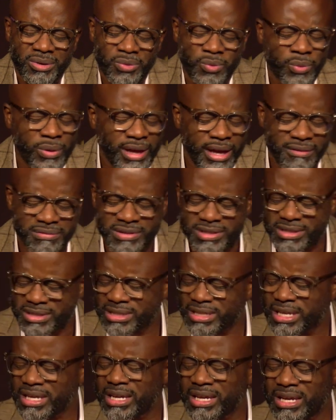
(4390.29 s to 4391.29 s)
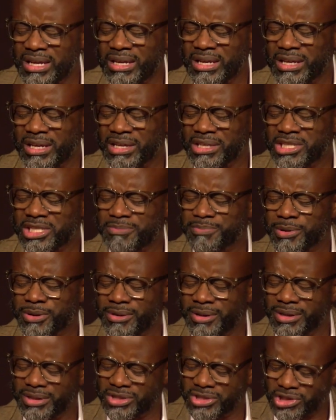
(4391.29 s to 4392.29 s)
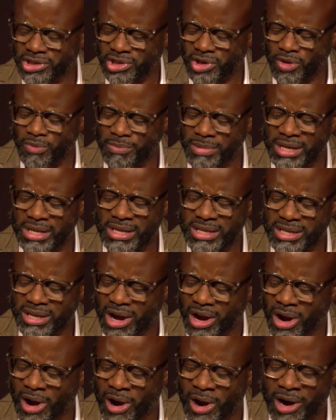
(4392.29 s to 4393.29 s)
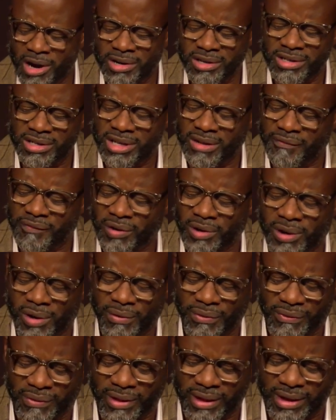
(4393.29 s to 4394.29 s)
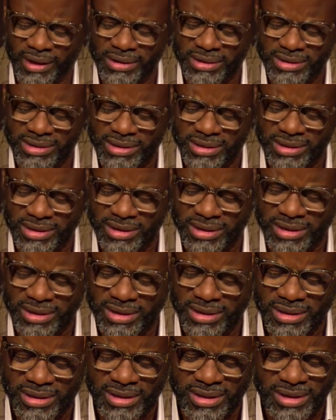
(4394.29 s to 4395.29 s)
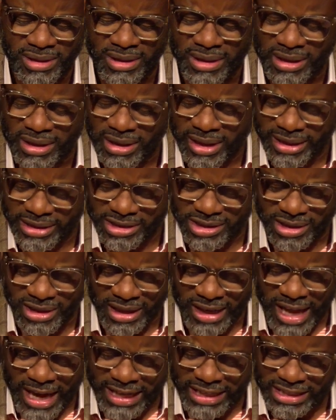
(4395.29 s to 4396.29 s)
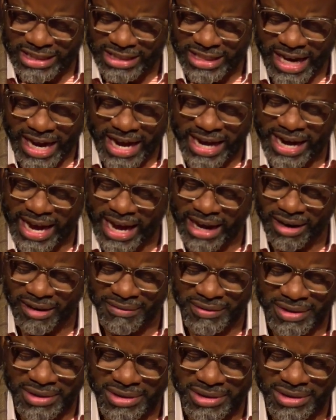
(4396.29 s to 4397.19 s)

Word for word: we have seen and experienced so many hard, difficult things, let your light shine out of